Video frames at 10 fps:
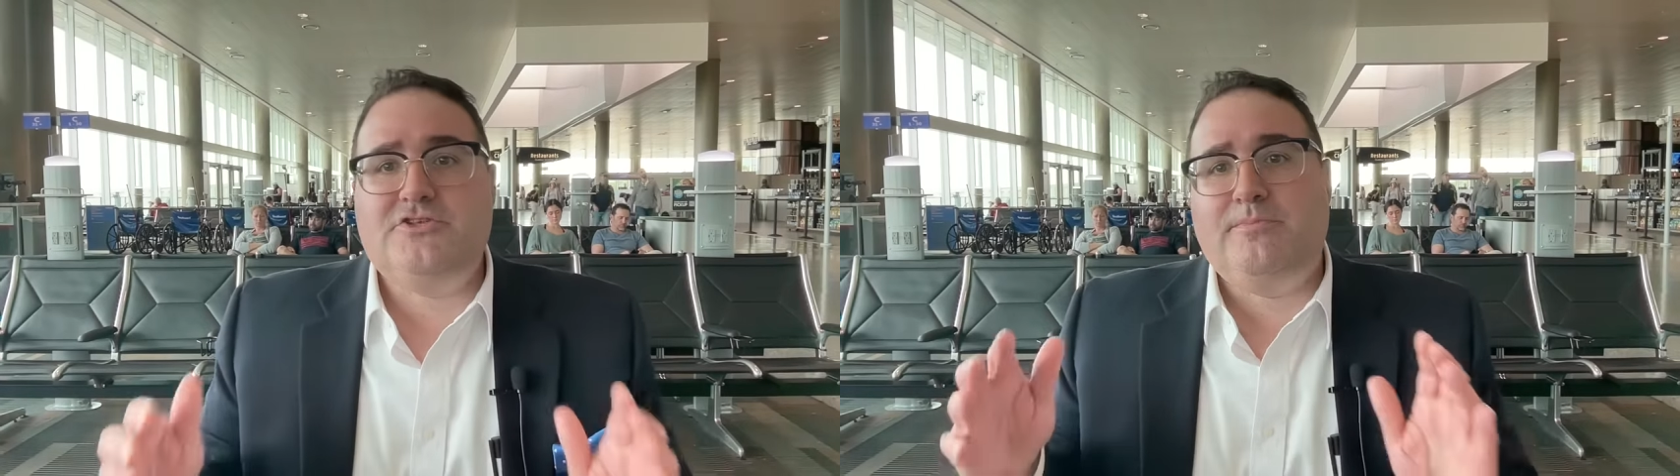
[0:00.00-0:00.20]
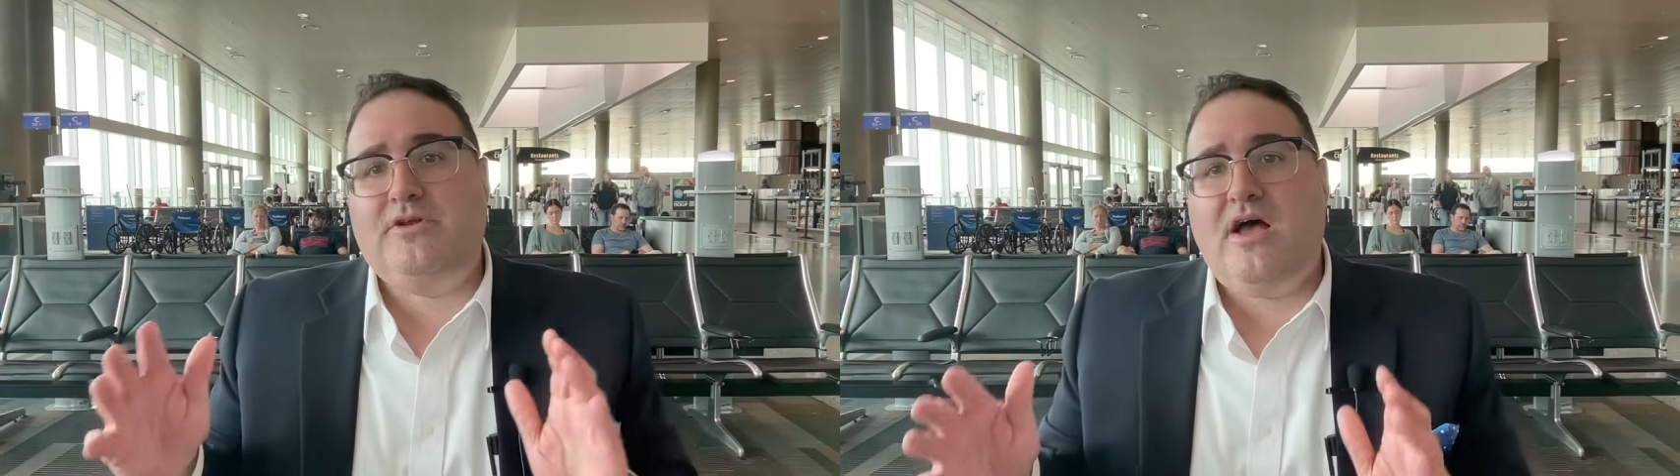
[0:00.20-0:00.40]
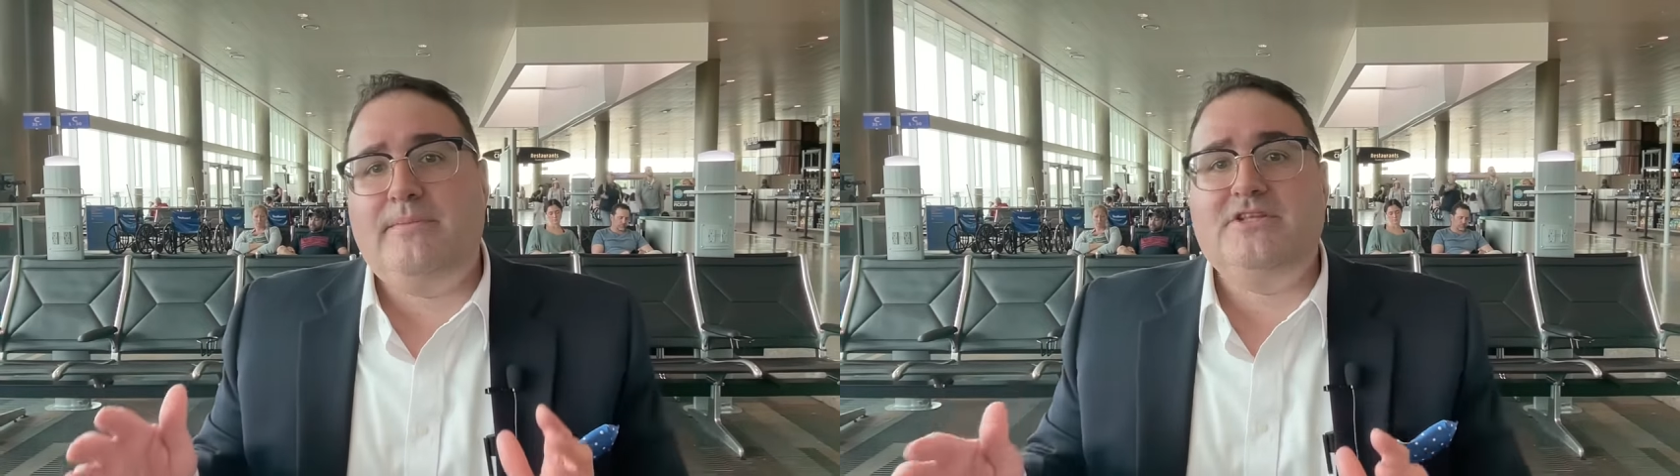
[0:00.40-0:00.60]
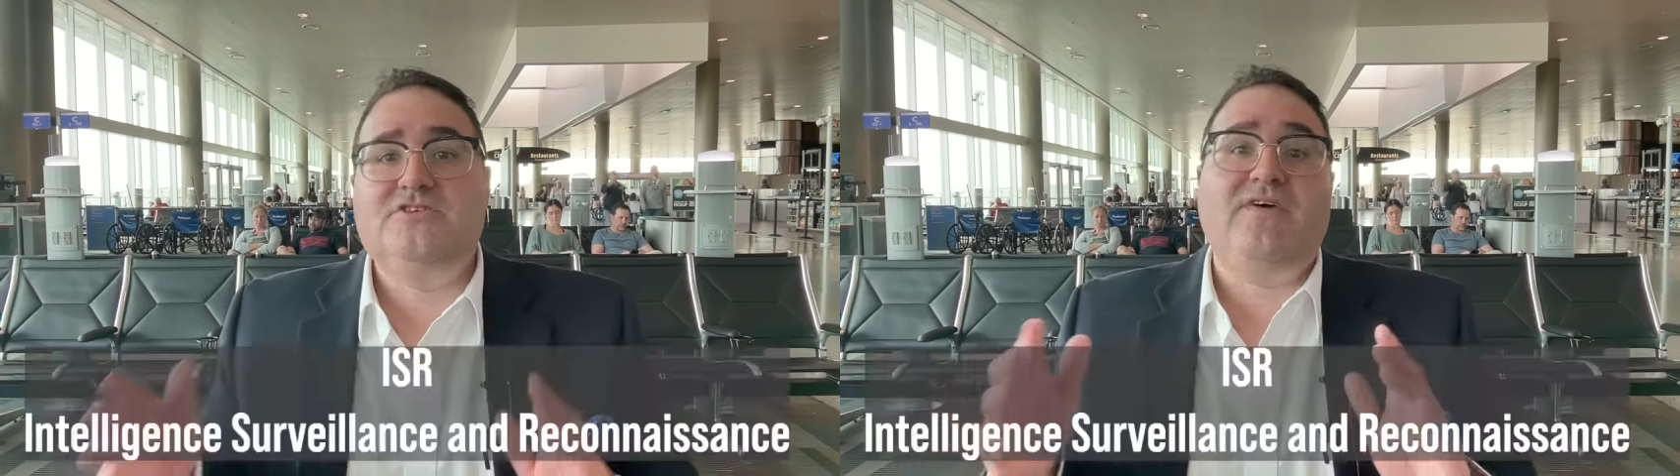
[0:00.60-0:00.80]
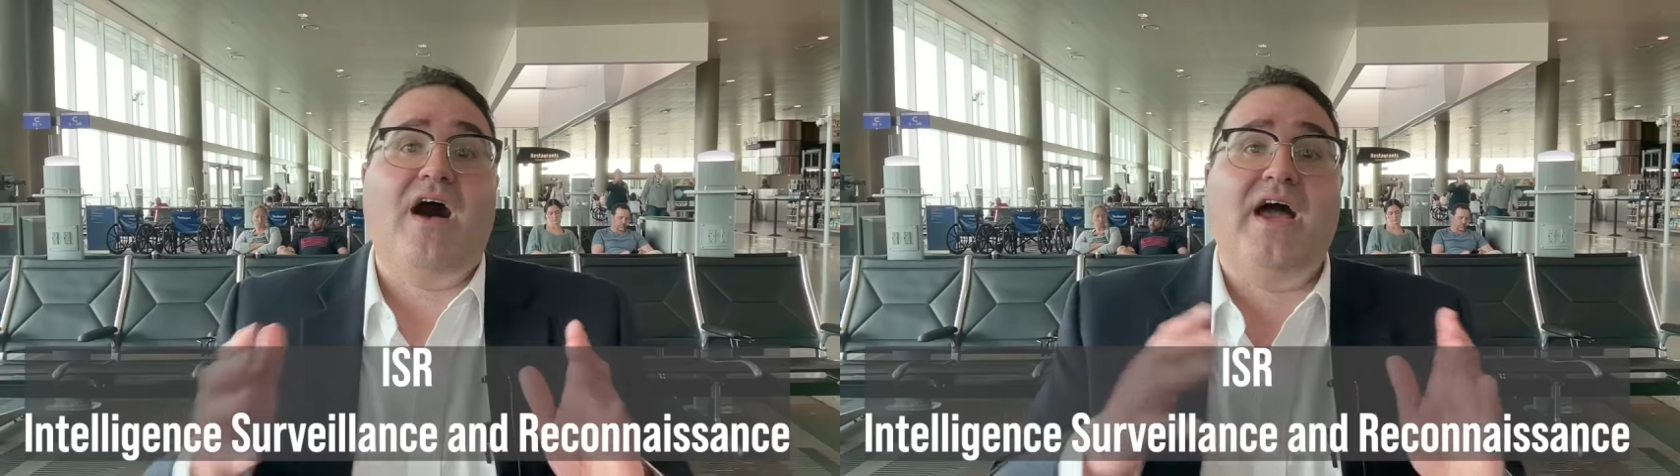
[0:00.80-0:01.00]
the
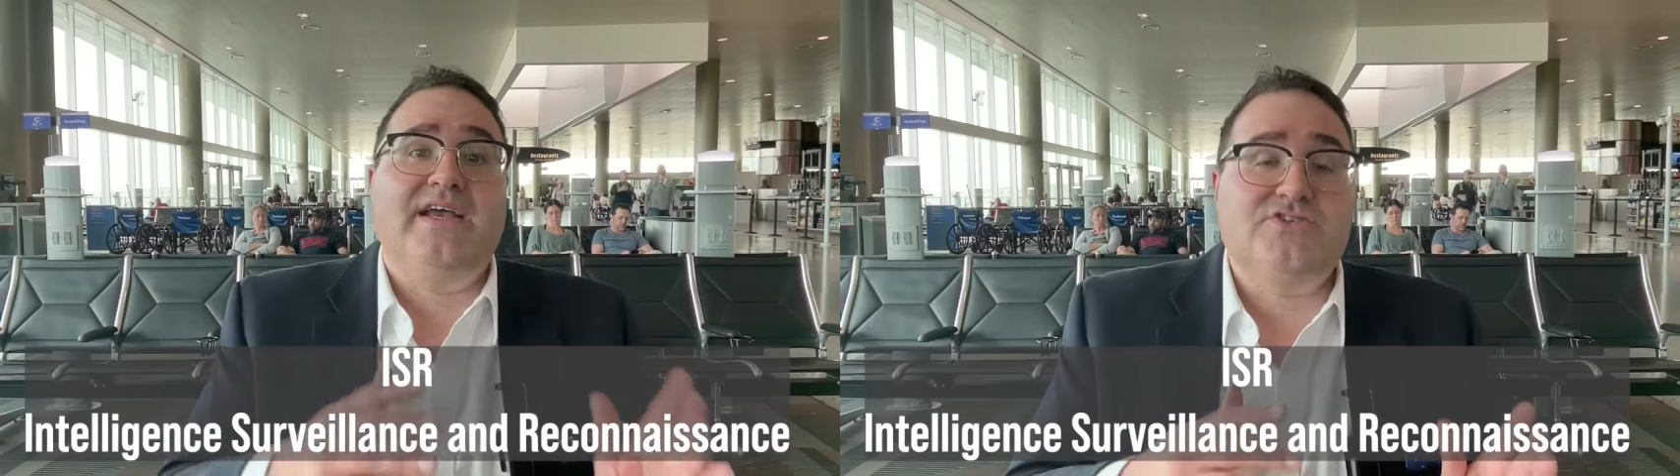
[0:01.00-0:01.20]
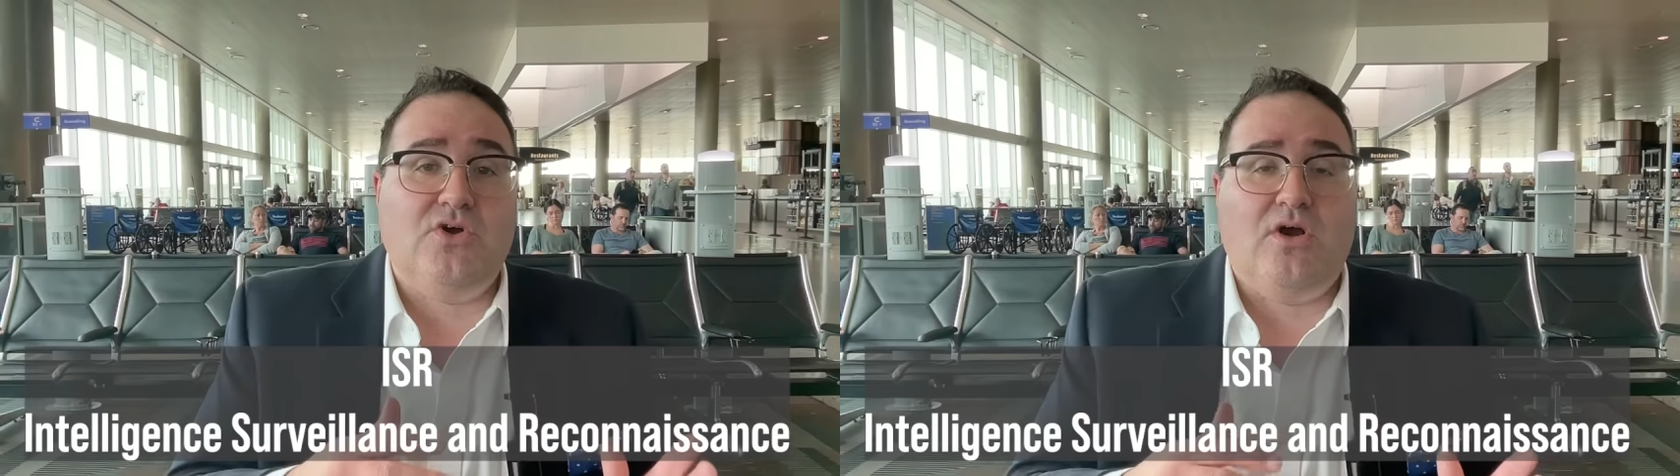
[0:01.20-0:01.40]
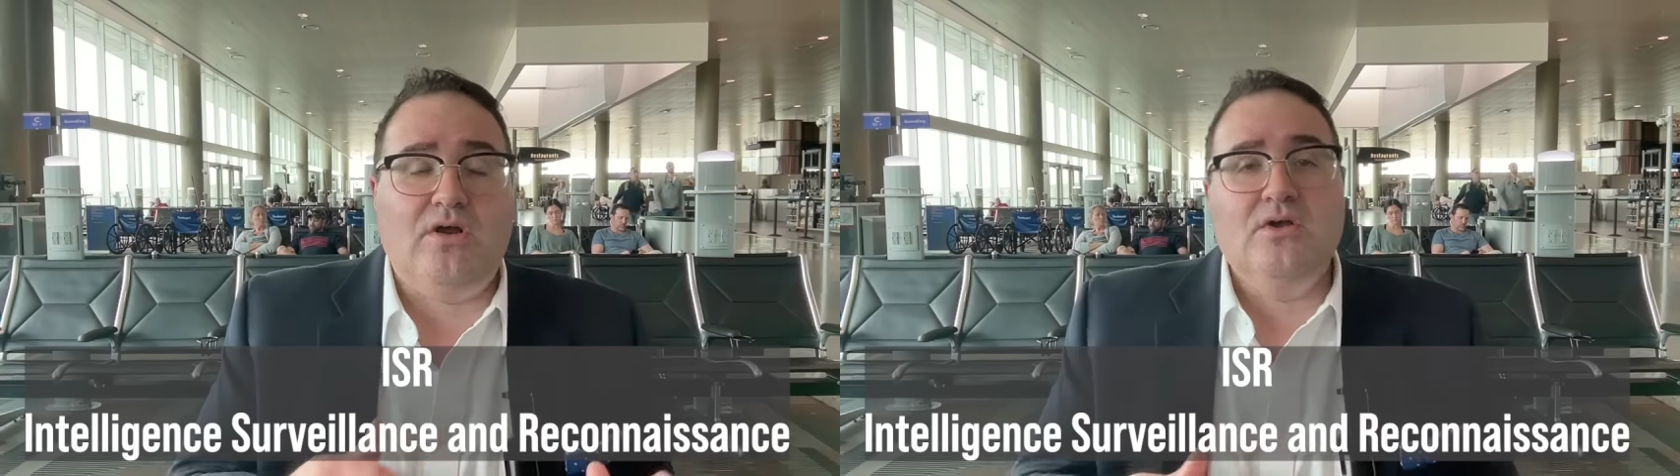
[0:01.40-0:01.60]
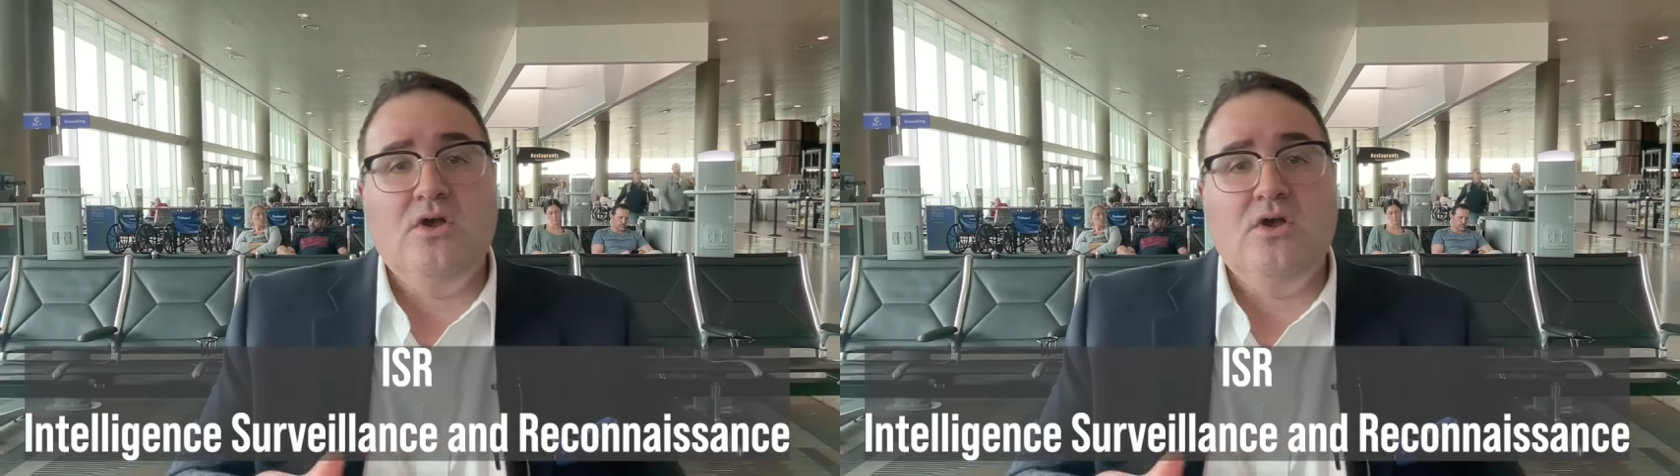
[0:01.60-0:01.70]
predominance of ISR,